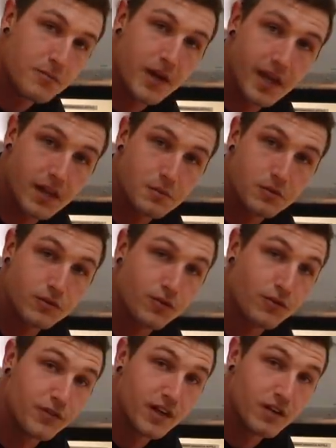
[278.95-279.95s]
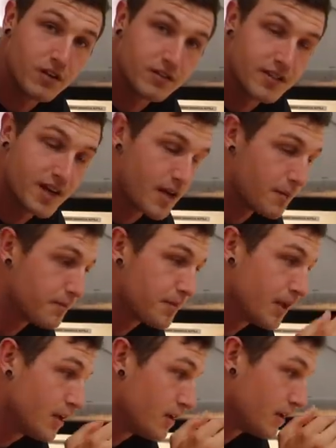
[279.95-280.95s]
from my animals for a very long time.
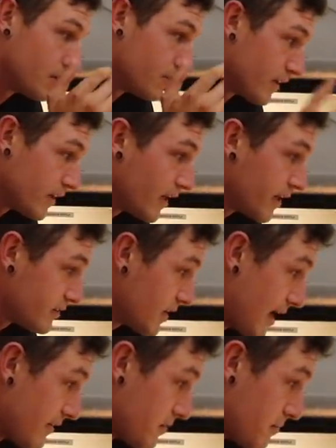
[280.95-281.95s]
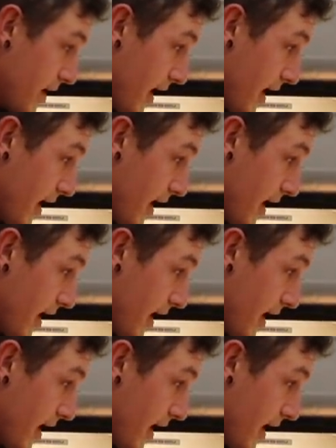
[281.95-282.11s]
It's very nice to have them